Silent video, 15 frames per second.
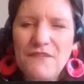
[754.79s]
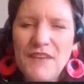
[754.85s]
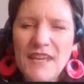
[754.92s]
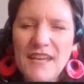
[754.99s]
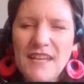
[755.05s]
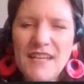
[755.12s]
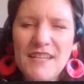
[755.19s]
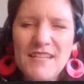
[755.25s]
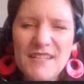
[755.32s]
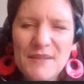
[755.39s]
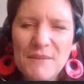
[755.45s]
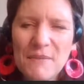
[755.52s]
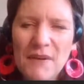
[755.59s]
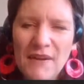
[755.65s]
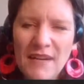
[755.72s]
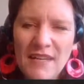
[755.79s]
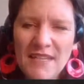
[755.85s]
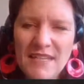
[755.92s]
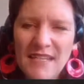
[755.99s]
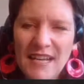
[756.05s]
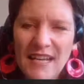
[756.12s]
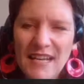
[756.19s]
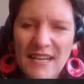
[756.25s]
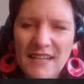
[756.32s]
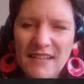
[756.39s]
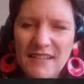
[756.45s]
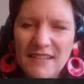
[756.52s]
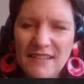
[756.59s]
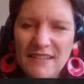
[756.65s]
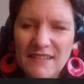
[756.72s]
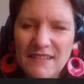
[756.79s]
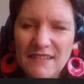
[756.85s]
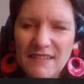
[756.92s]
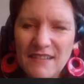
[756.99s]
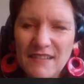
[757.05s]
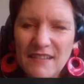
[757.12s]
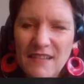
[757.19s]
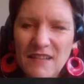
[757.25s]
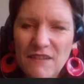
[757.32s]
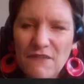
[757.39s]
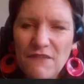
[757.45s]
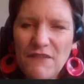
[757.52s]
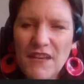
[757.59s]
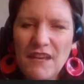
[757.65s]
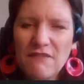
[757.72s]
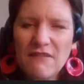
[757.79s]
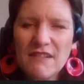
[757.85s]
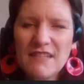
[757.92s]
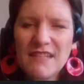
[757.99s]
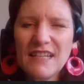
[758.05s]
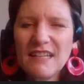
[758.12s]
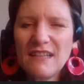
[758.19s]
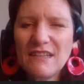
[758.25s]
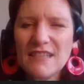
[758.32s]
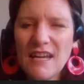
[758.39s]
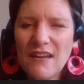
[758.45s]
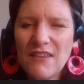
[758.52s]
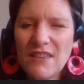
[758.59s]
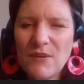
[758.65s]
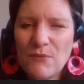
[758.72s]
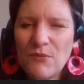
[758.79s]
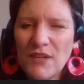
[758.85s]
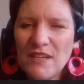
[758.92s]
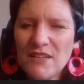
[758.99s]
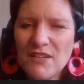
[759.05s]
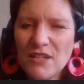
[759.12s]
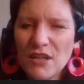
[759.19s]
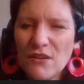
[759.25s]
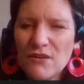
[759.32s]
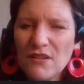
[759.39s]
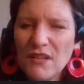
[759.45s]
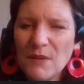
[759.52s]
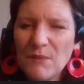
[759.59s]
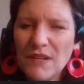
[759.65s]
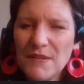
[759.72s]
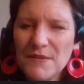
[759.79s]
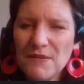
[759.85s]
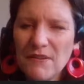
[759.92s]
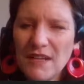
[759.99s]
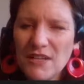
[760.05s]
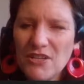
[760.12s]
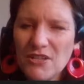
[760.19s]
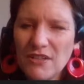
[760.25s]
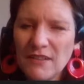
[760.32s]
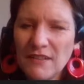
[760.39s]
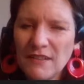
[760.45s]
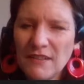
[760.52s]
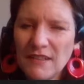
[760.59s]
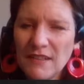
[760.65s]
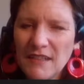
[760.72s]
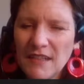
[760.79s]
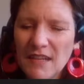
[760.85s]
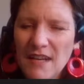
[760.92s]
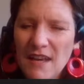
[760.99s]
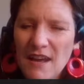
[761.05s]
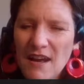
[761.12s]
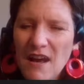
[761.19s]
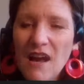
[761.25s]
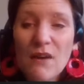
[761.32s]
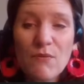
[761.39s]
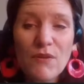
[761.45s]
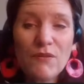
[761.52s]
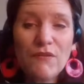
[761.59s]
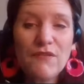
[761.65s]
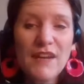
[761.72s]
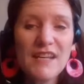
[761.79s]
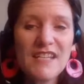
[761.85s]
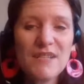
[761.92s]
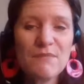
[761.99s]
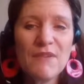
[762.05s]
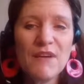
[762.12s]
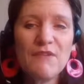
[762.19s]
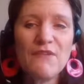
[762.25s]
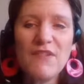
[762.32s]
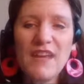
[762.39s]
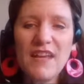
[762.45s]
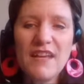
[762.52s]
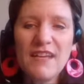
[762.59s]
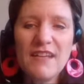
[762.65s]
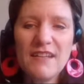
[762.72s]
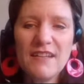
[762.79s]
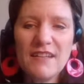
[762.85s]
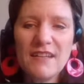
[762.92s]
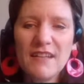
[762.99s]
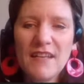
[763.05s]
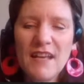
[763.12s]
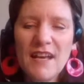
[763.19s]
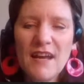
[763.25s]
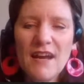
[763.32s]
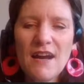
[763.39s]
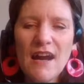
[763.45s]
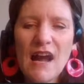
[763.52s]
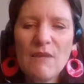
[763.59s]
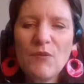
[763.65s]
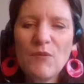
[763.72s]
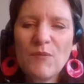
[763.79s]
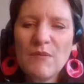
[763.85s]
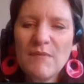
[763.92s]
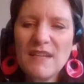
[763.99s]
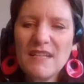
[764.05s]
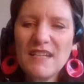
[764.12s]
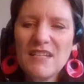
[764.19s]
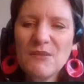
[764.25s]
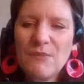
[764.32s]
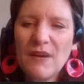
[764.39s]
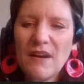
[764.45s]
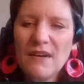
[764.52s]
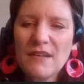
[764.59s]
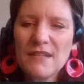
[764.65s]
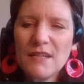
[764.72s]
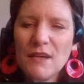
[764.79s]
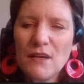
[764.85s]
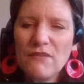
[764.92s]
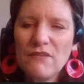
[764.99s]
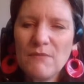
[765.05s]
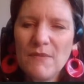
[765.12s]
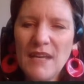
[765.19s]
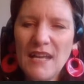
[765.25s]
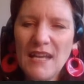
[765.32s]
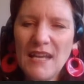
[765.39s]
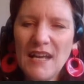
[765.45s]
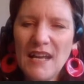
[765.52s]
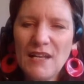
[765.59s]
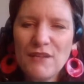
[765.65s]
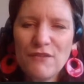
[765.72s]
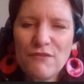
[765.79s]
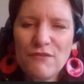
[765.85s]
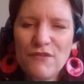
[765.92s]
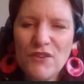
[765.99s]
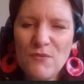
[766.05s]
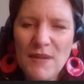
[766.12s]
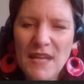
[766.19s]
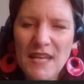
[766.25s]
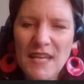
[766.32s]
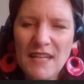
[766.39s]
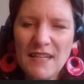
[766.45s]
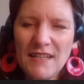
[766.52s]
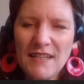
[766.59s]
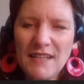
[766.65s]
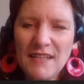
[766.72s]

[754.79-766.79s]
Fear is the mind killer. Fear is the little death that brings total obliteration. I will face my fear. I will permit it to pass over me and through me.